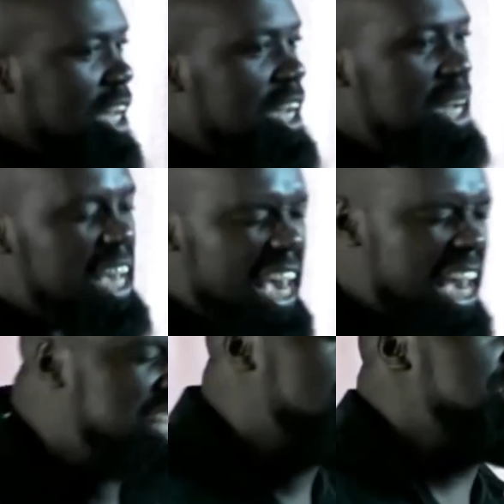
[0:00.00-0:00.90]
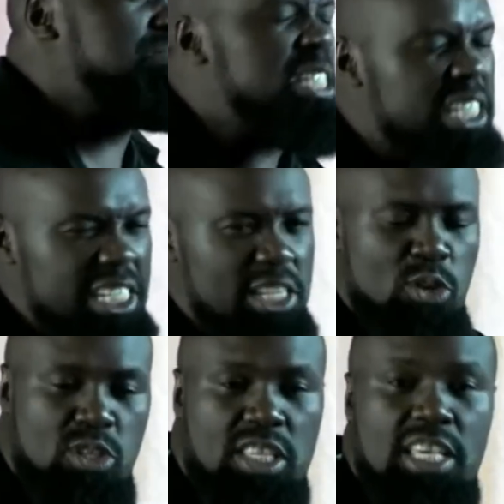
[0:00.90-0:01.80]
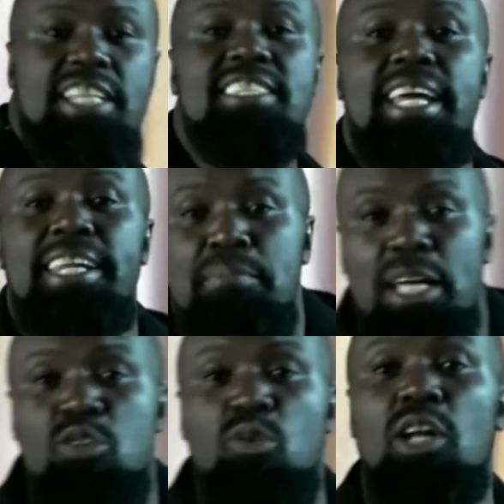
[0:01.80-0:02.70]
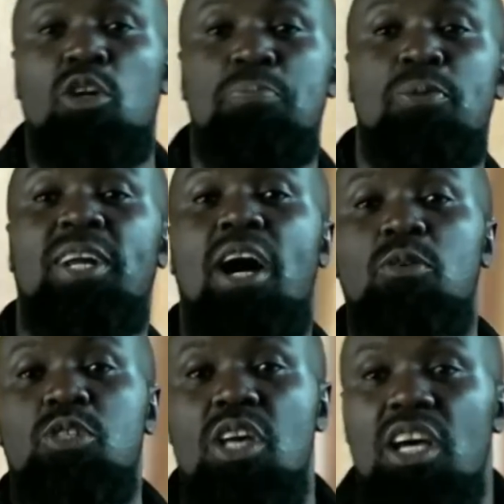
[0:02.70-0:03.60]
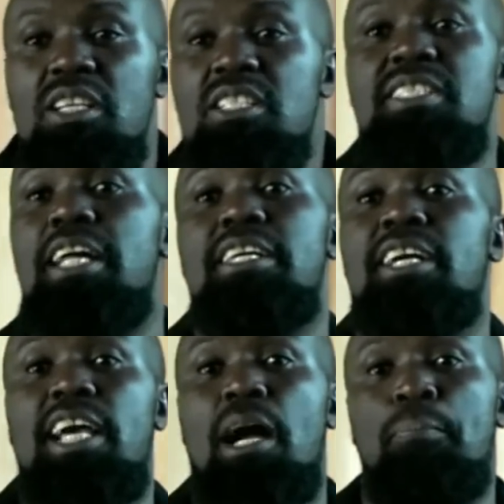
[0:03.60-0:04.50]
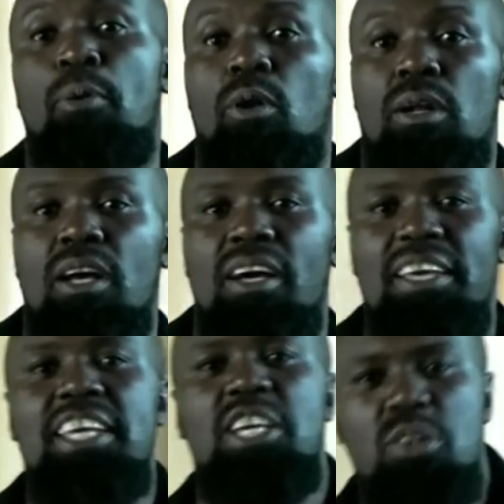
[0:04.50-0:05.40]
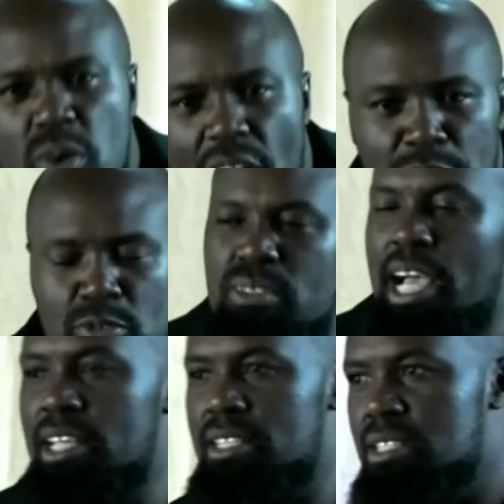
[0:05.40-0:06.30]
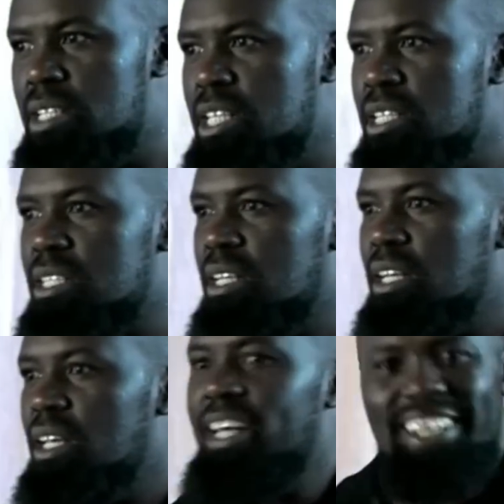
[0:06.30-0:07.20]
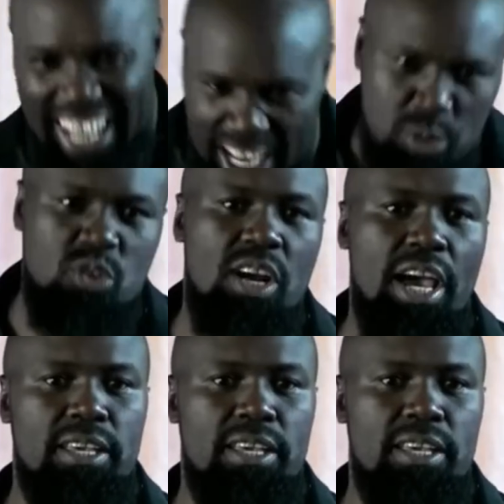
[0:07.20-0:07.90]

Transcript: LGBT. You see, it's a name that you cannot pronounce standing like a pole. You have to dance in it. Can you try?